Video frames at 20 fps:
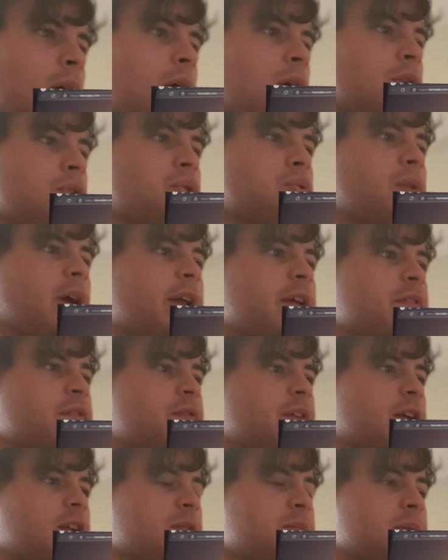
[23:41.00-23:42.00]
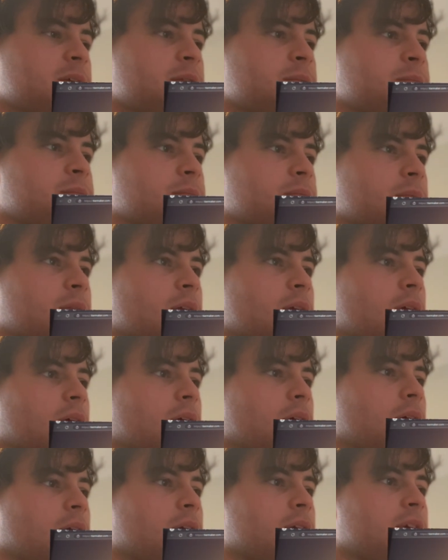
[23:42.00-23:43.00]
Trike Feldman.
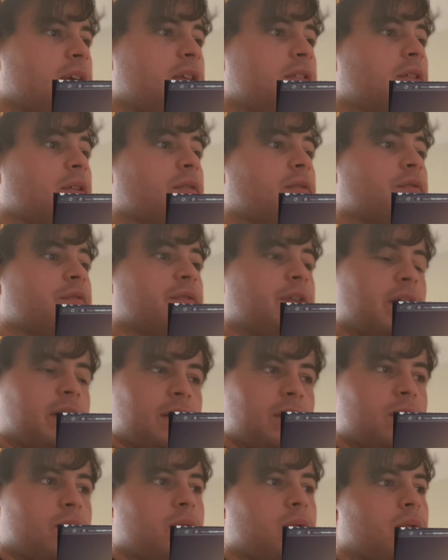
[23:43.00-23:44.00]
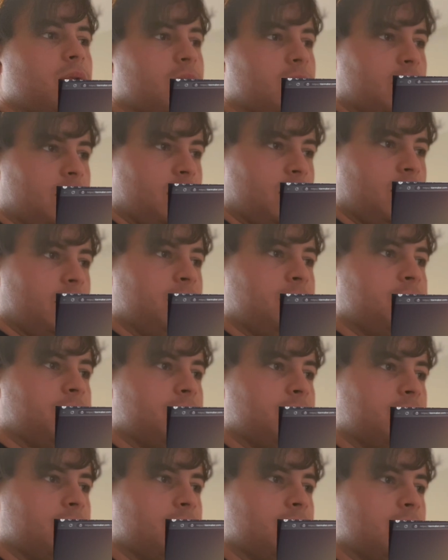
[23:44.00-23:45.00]
He's a very cool car.
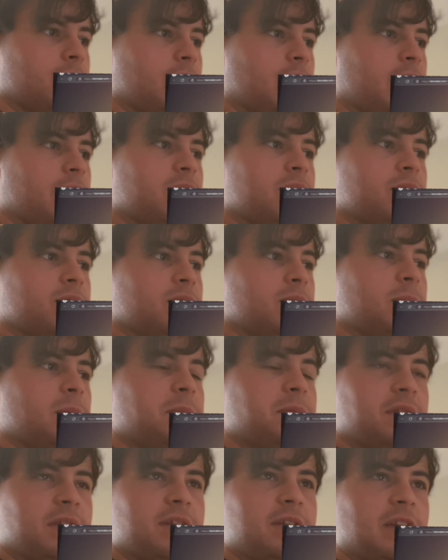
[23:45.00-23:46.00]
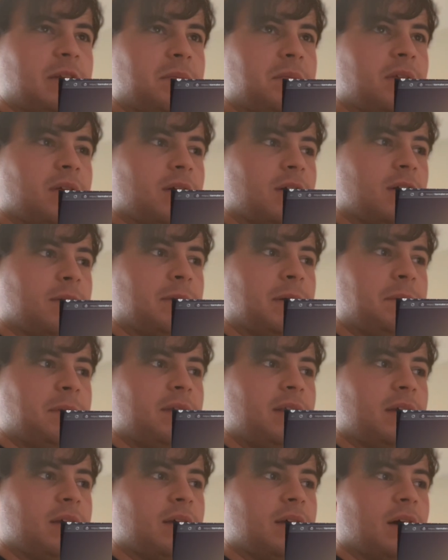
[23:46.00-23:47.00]
I don't remember the name of the car. It might be
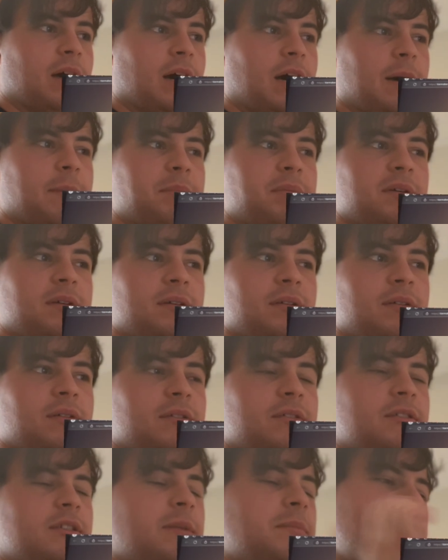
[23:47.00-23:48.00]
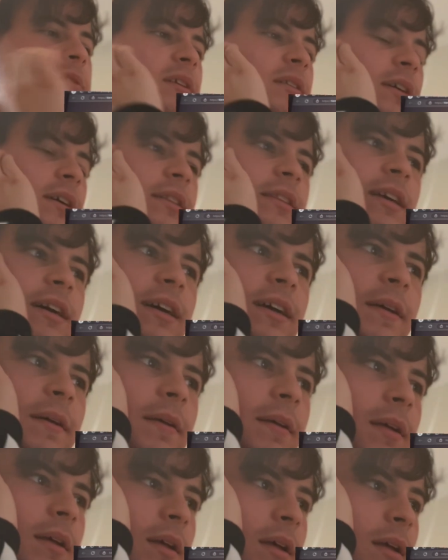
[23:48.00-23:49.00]
like a Appa or something like that.
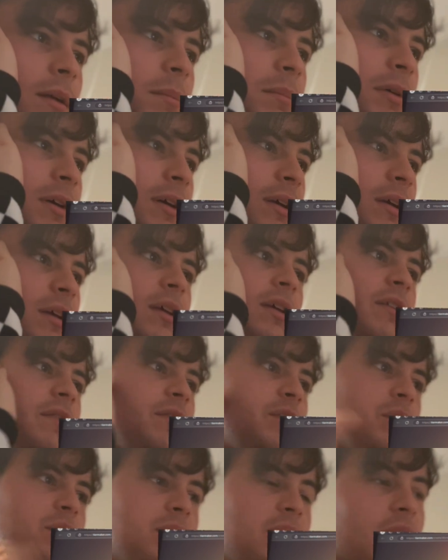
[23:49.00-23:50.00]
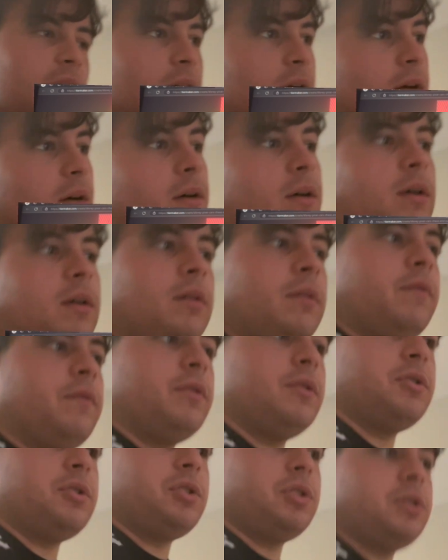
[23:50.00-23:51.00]
But unique car
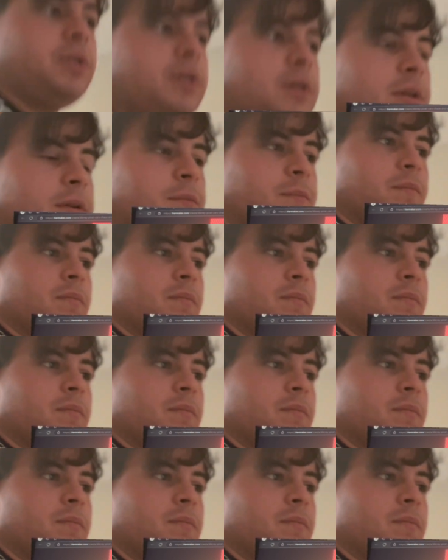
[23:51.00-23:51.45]
for sure.